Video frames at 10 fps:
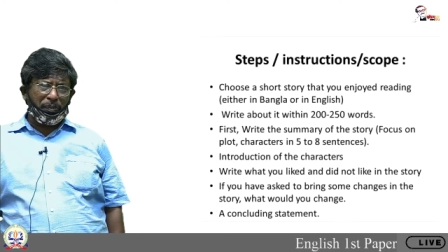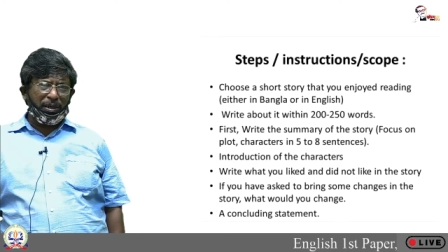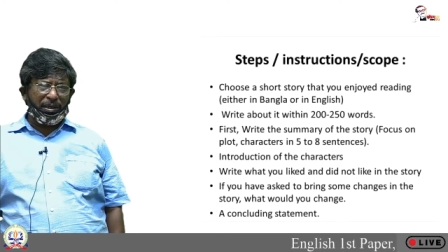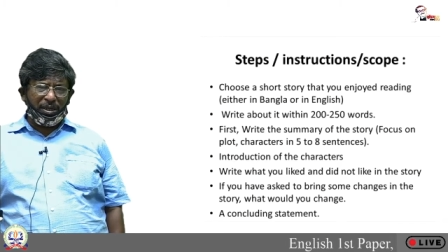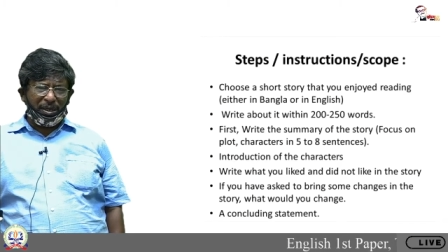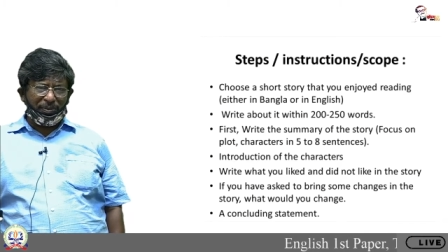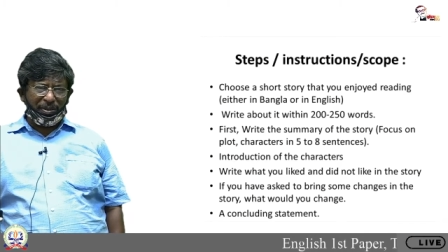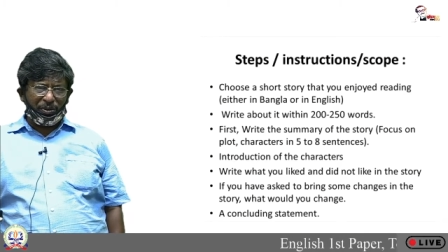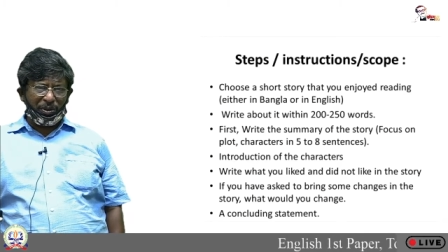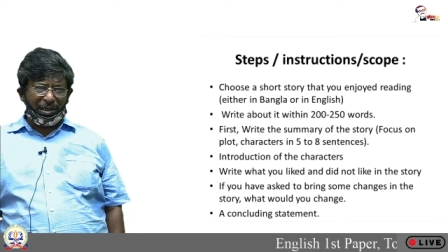
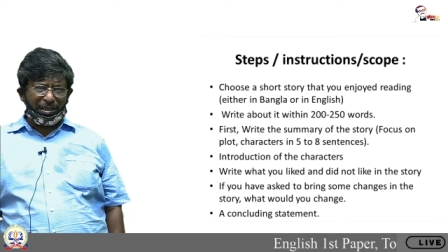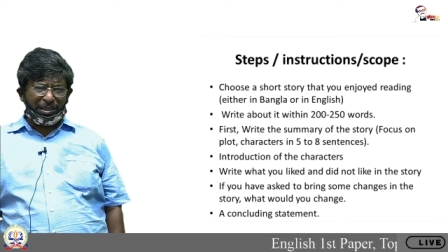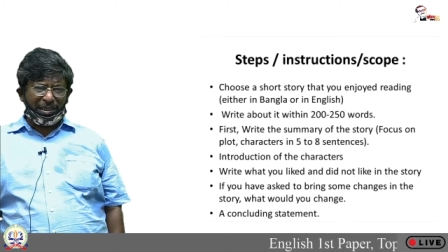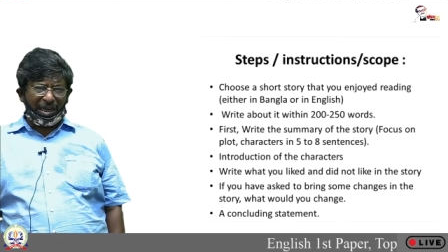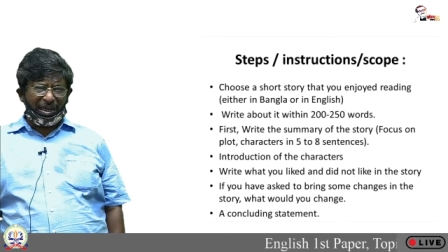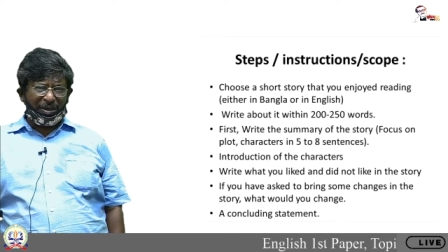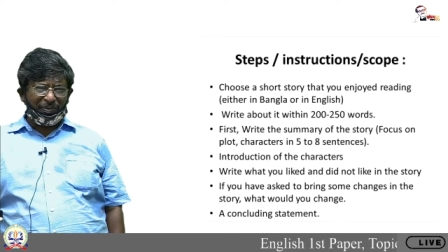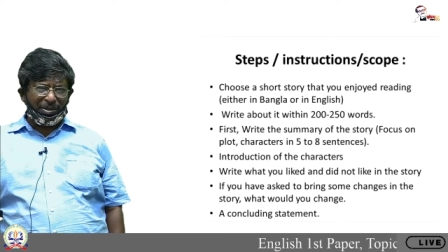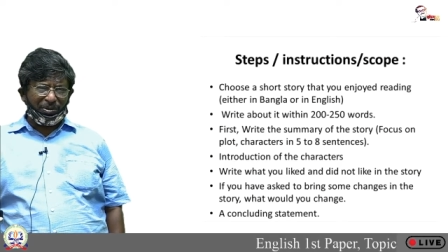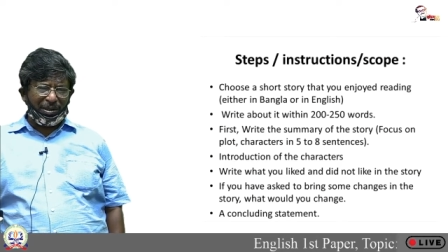individuals. The
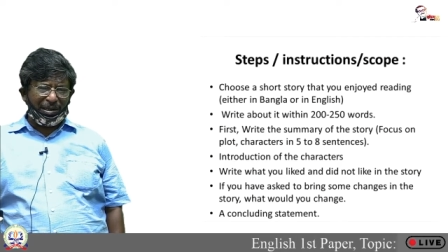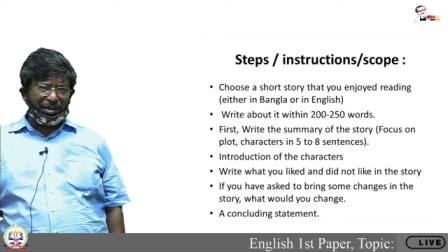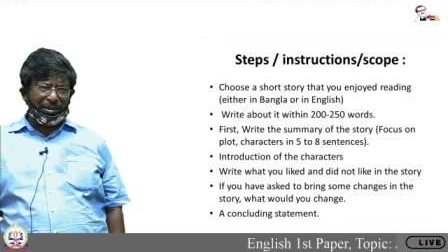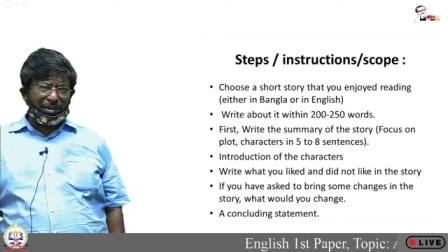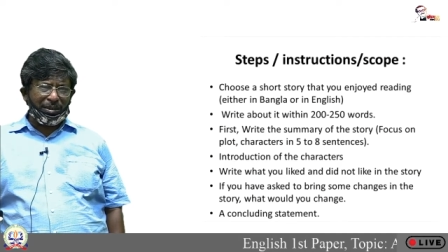individuals